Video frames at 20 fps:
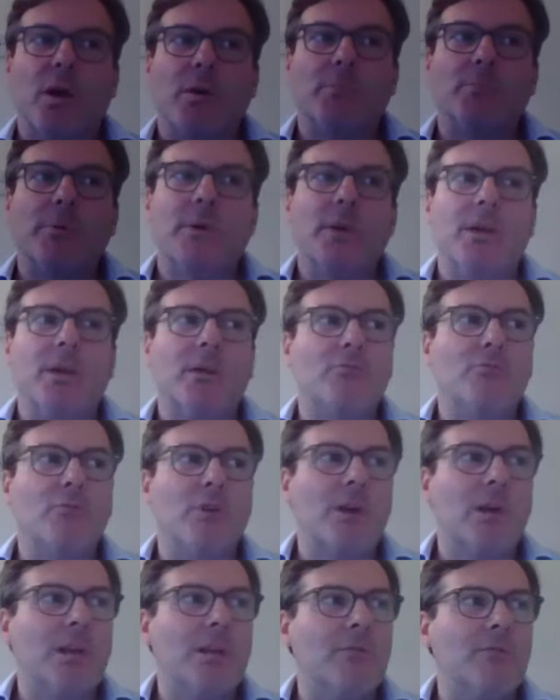And being
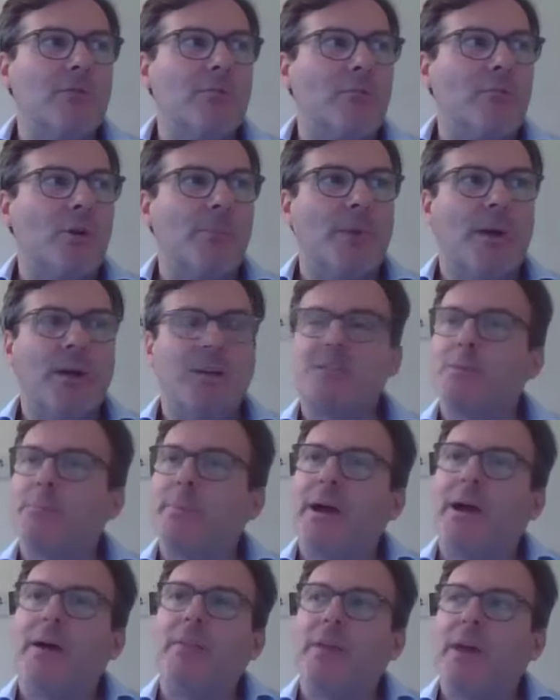really robust
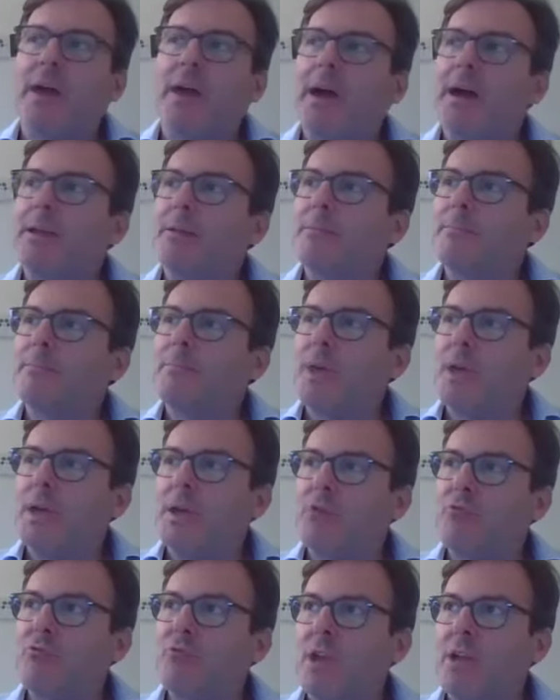about that,
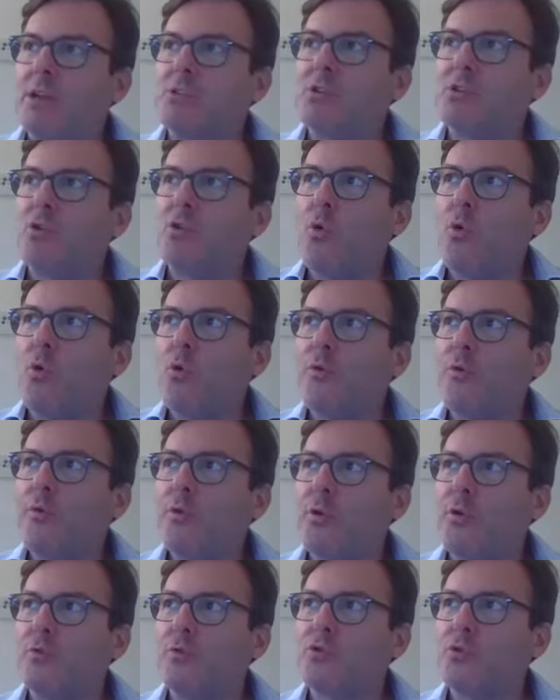it creates an awful
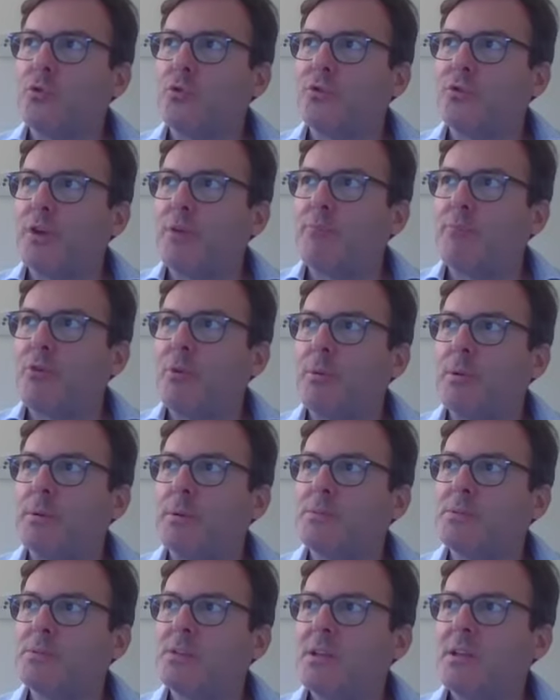lot of short-term
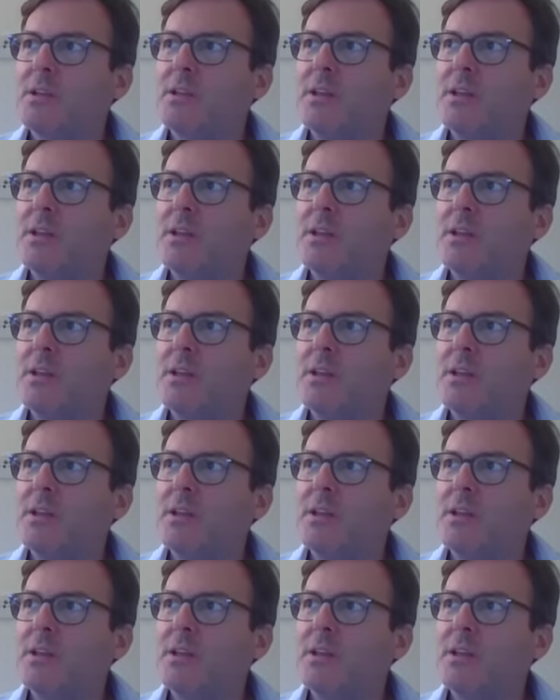problems.